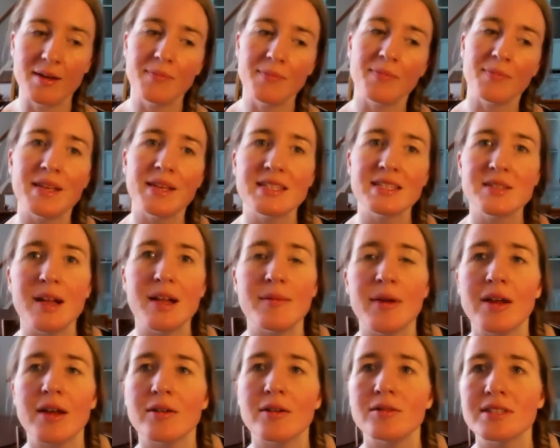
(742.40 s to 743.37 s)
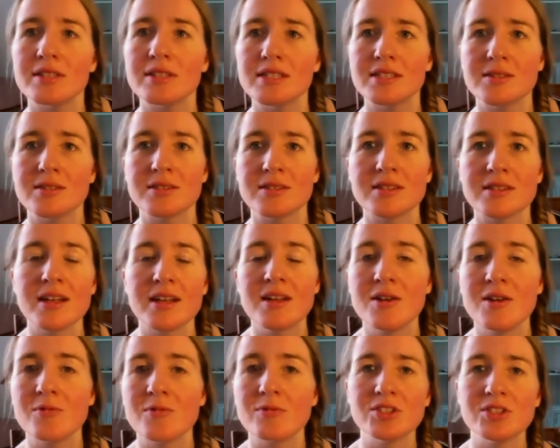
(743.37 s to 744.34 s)
Isabel, my oldest,
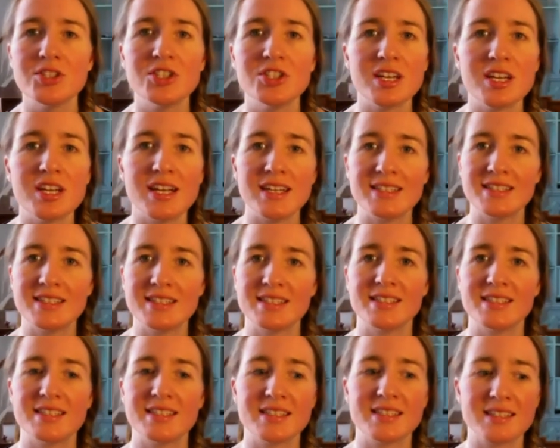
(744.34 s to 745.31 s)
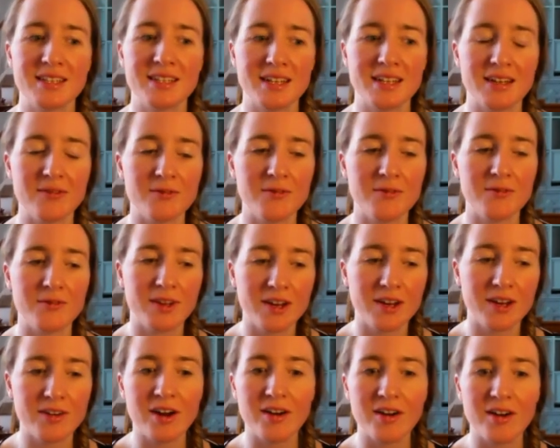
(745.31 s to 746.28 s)
was just in
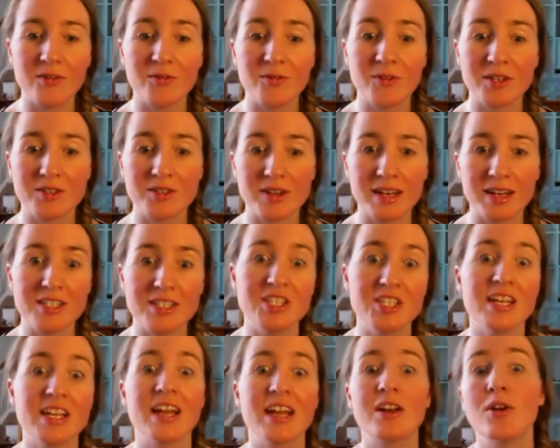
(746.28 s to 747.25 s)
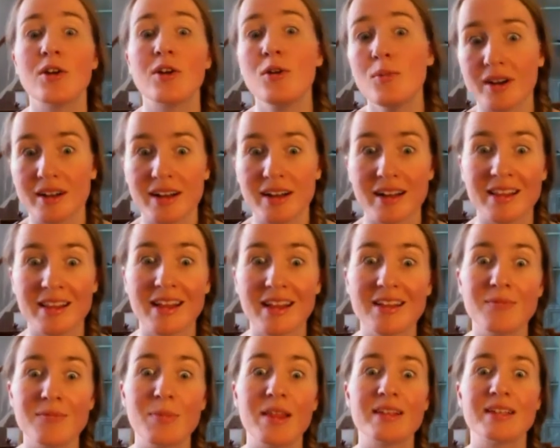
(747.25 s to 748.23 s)
kindergarten and 1st grade, and she had homework. And
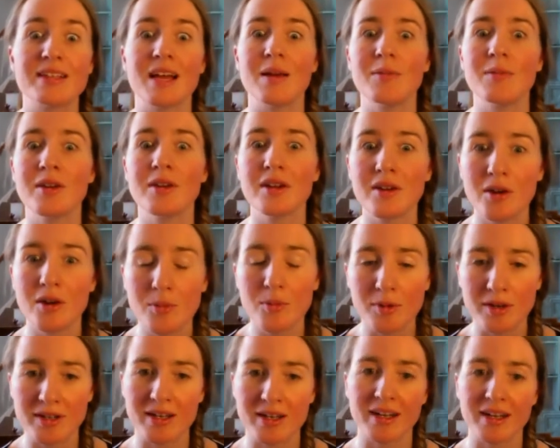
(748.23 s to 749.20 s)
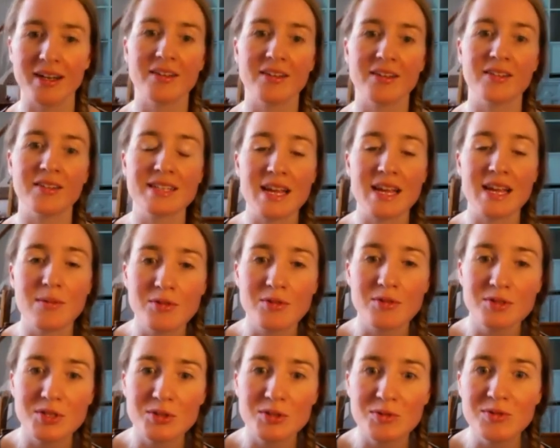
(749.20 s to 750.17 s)
then by the time you get homework done, by the time you
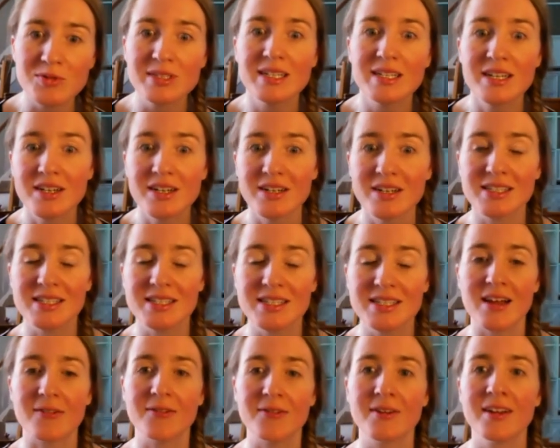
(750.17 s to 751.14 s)
do dinner and stuff,